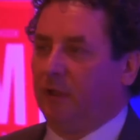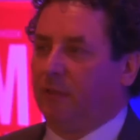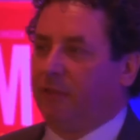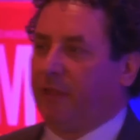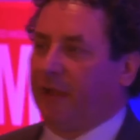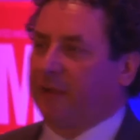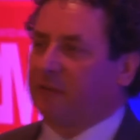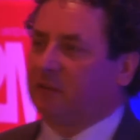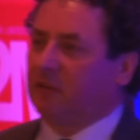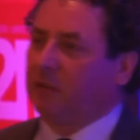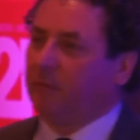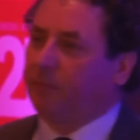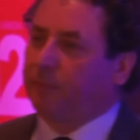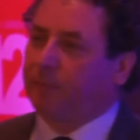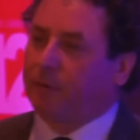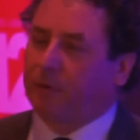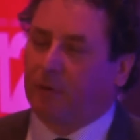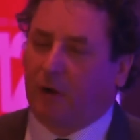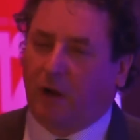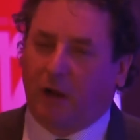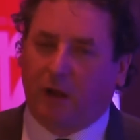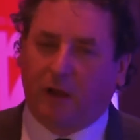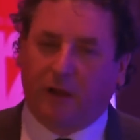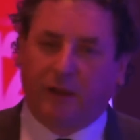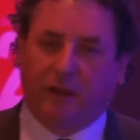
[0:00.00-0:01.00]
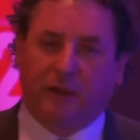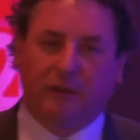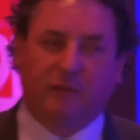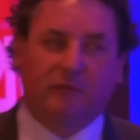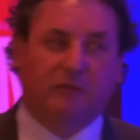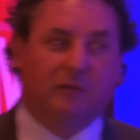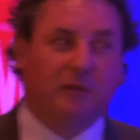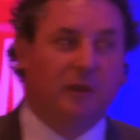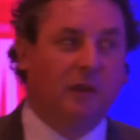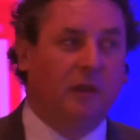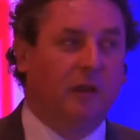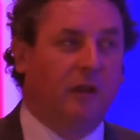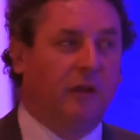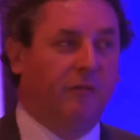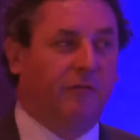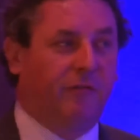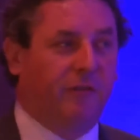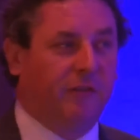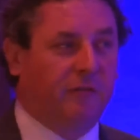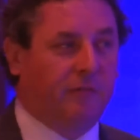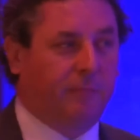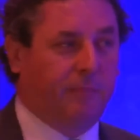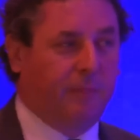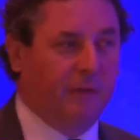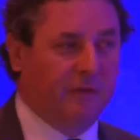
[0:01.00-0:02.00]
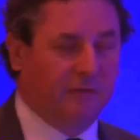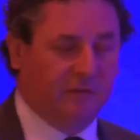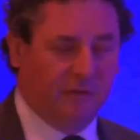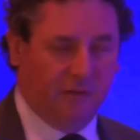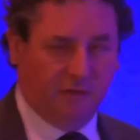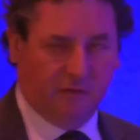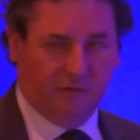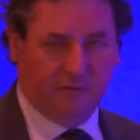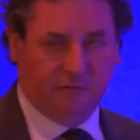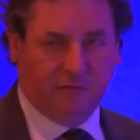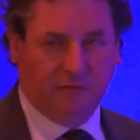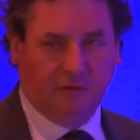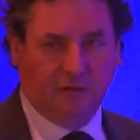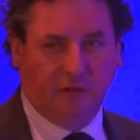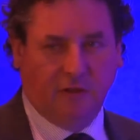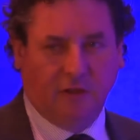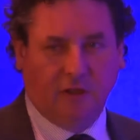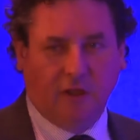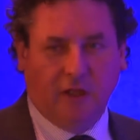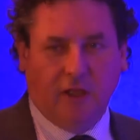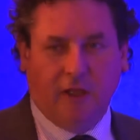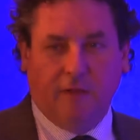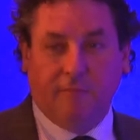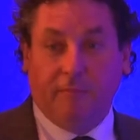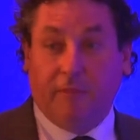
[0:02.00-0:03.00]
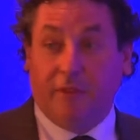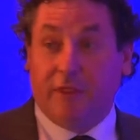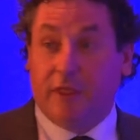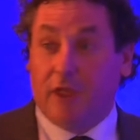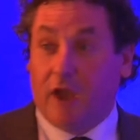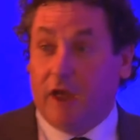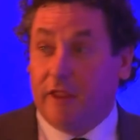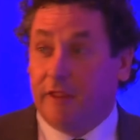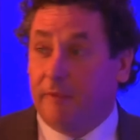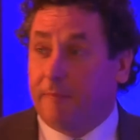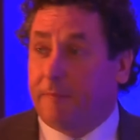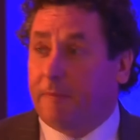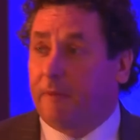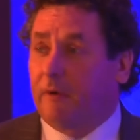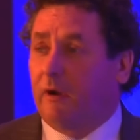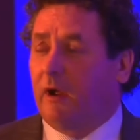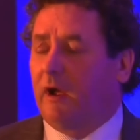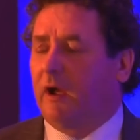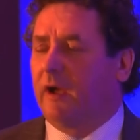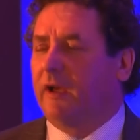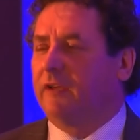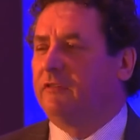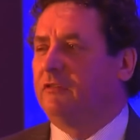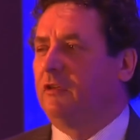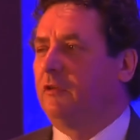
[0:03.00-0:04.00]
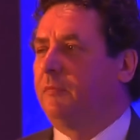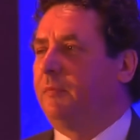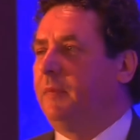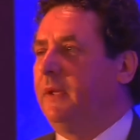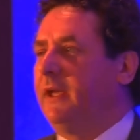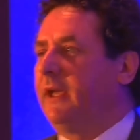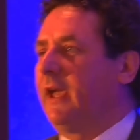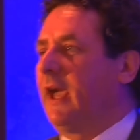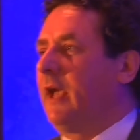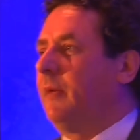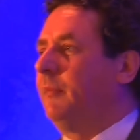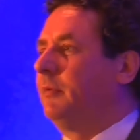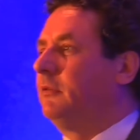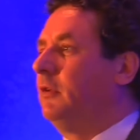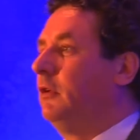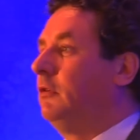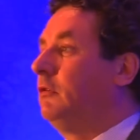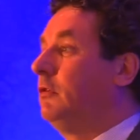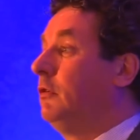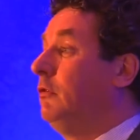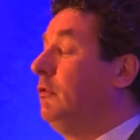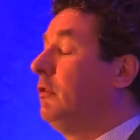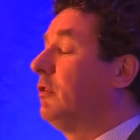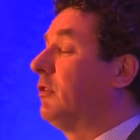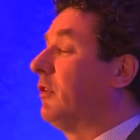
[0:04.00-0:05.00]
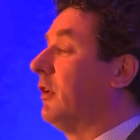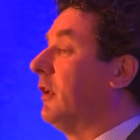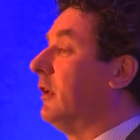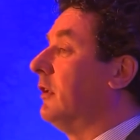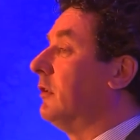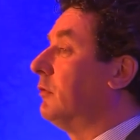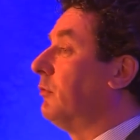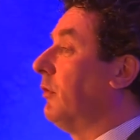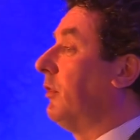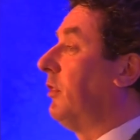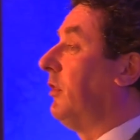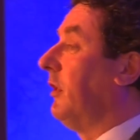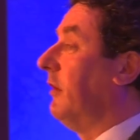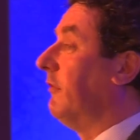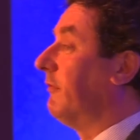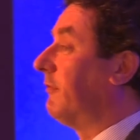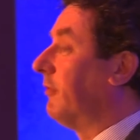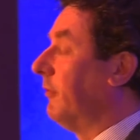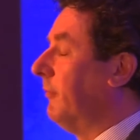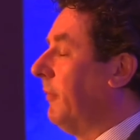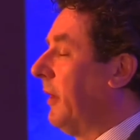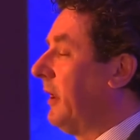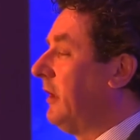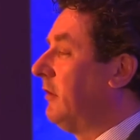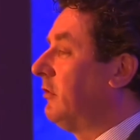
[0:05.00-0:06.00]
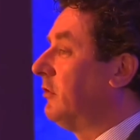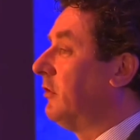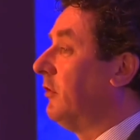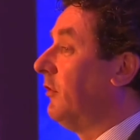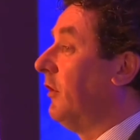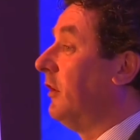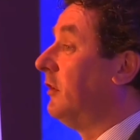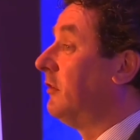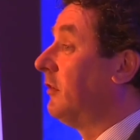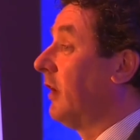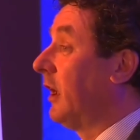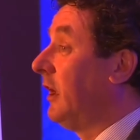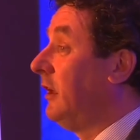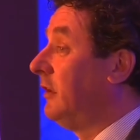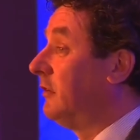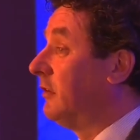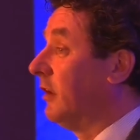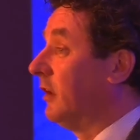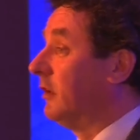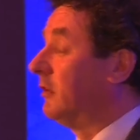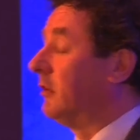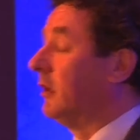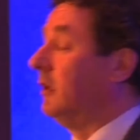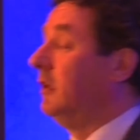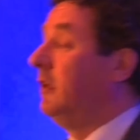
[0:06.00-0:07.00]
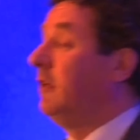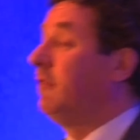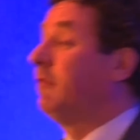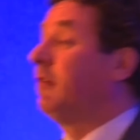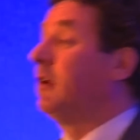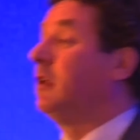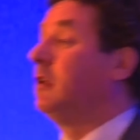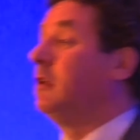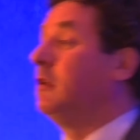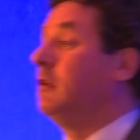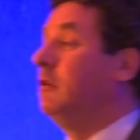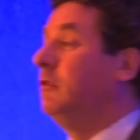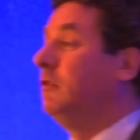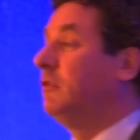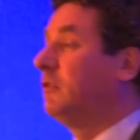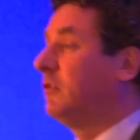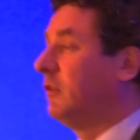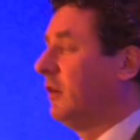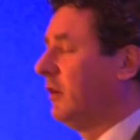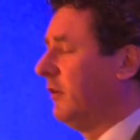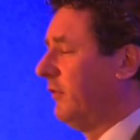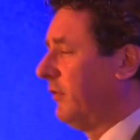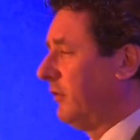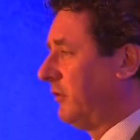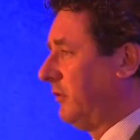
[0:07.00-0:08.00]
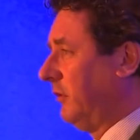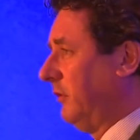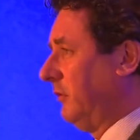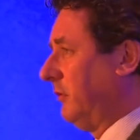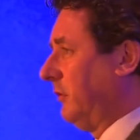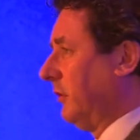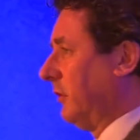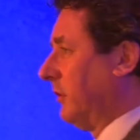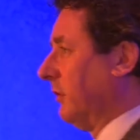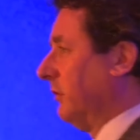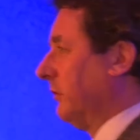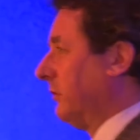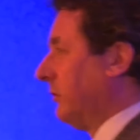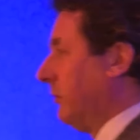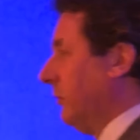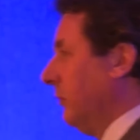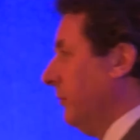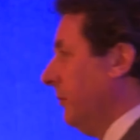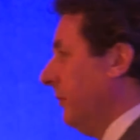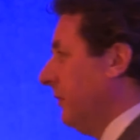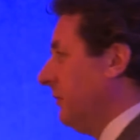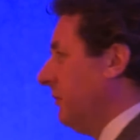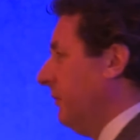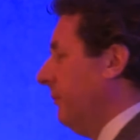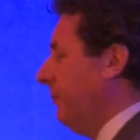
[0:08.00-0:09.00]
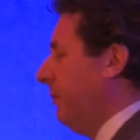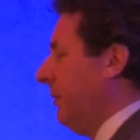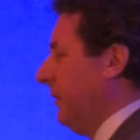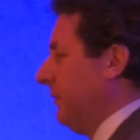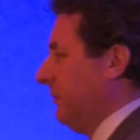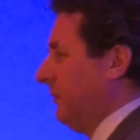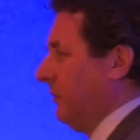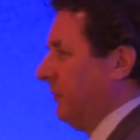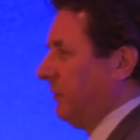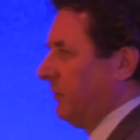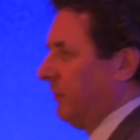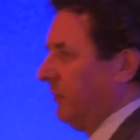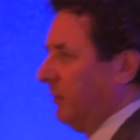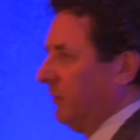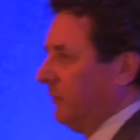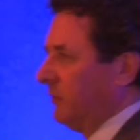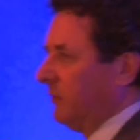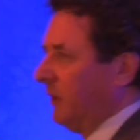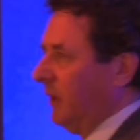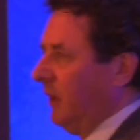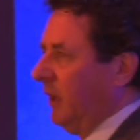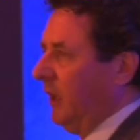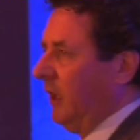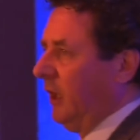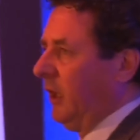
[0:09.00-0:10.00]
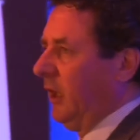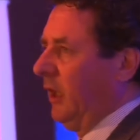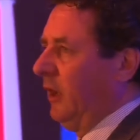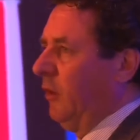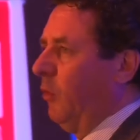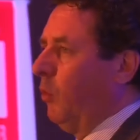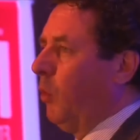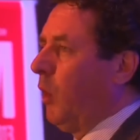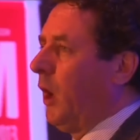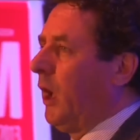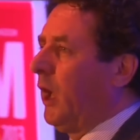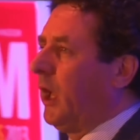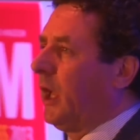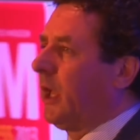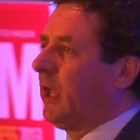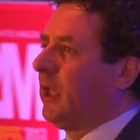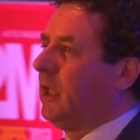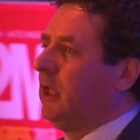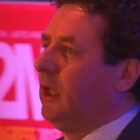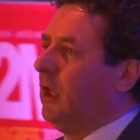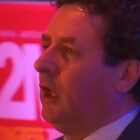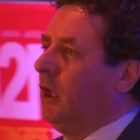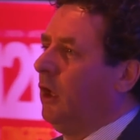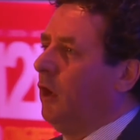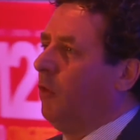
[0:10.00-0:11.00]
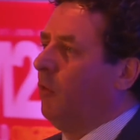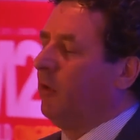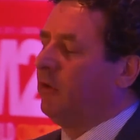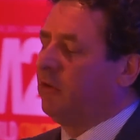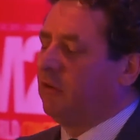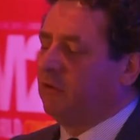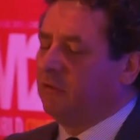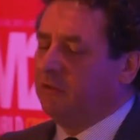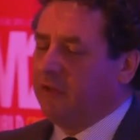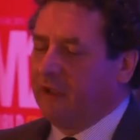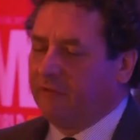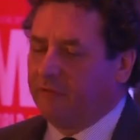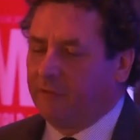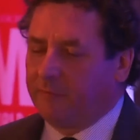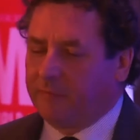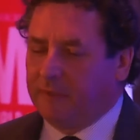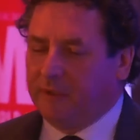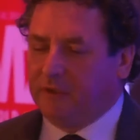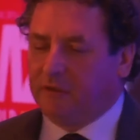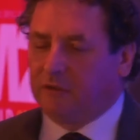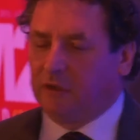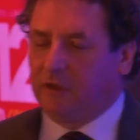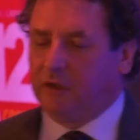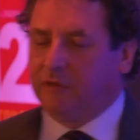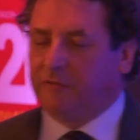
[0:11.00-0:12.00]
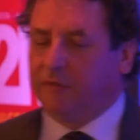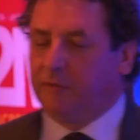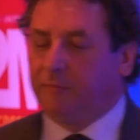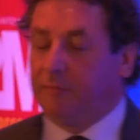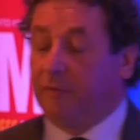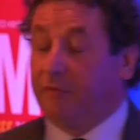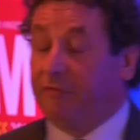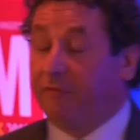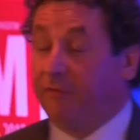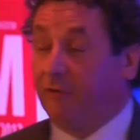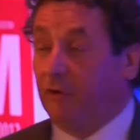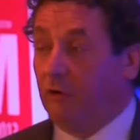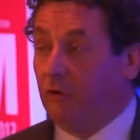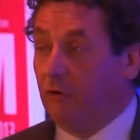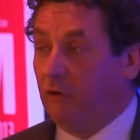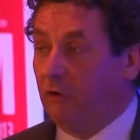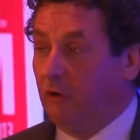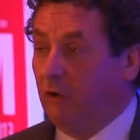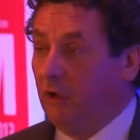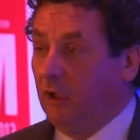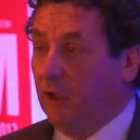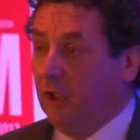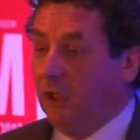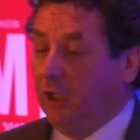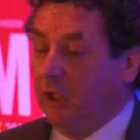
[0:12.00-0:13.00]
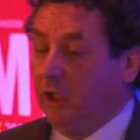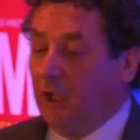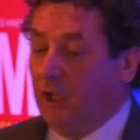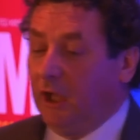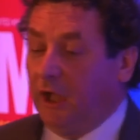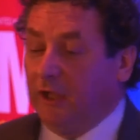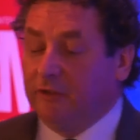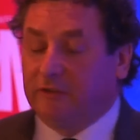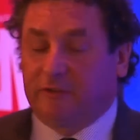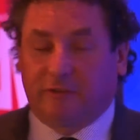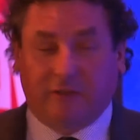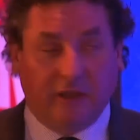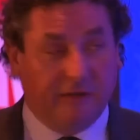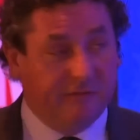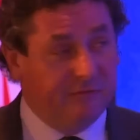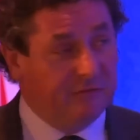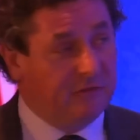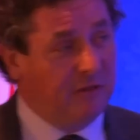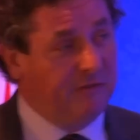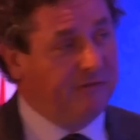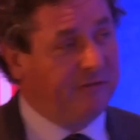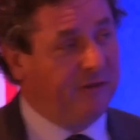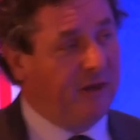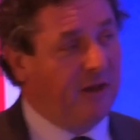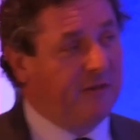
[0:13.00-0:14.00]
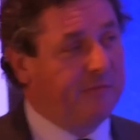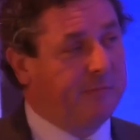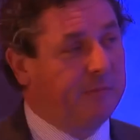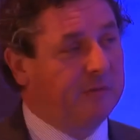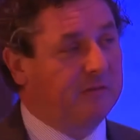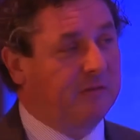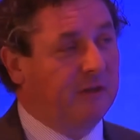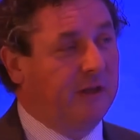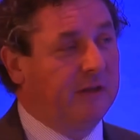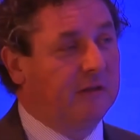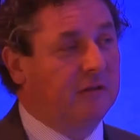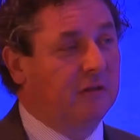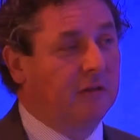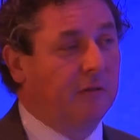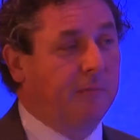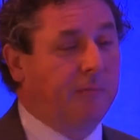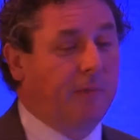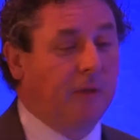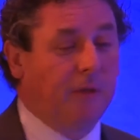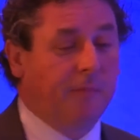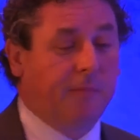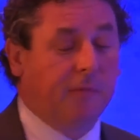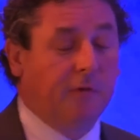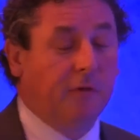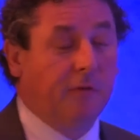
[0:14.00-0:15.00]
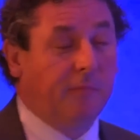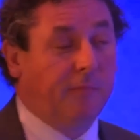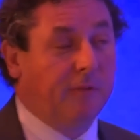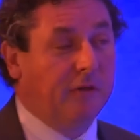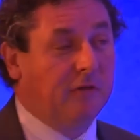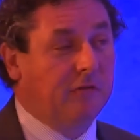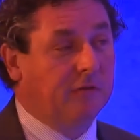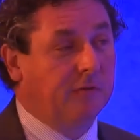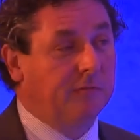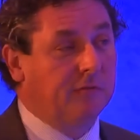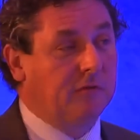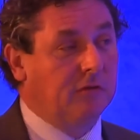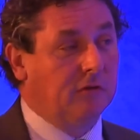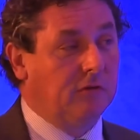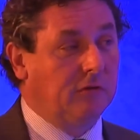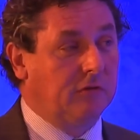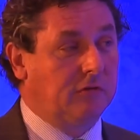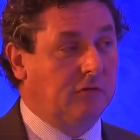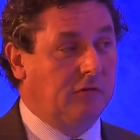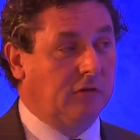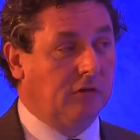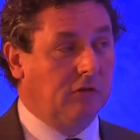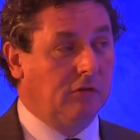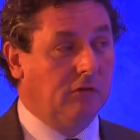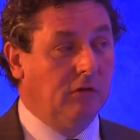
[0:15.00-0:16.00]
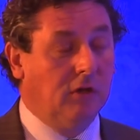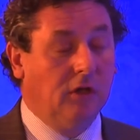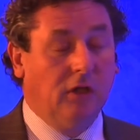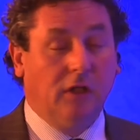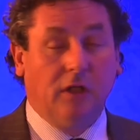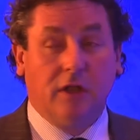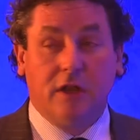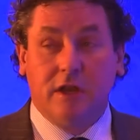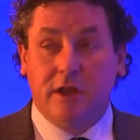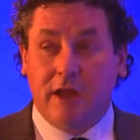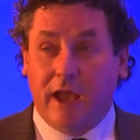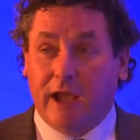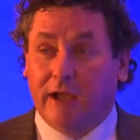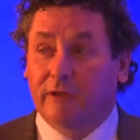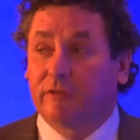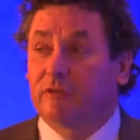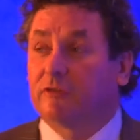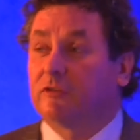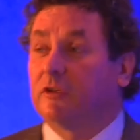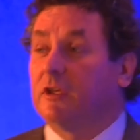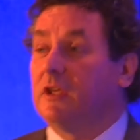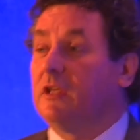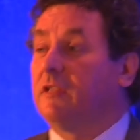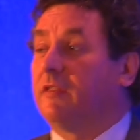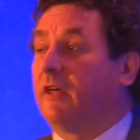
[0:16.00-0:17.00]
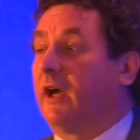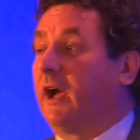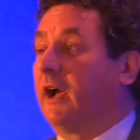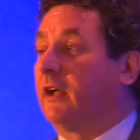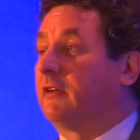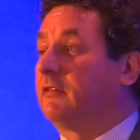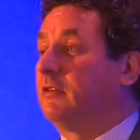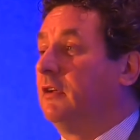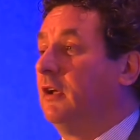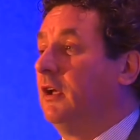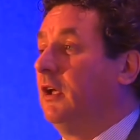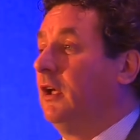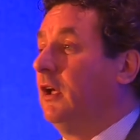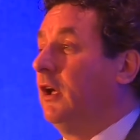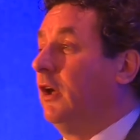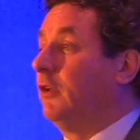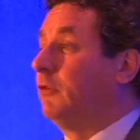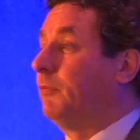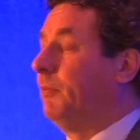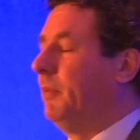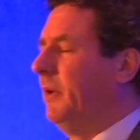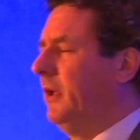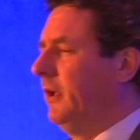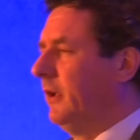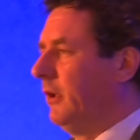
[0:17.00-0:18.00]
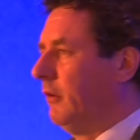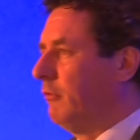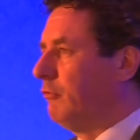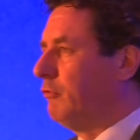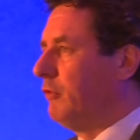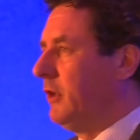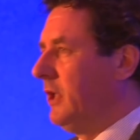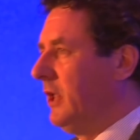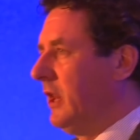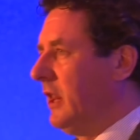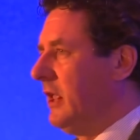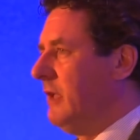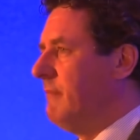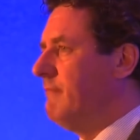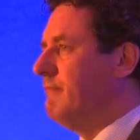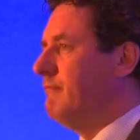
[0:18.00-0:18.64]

That's the prize of this business. But the other prize is being able to do things with the information and the data, delivering new services to consumers and businesses in a way which has never been delivered before. And 75% of the people who Beecham talked to now see that as being a really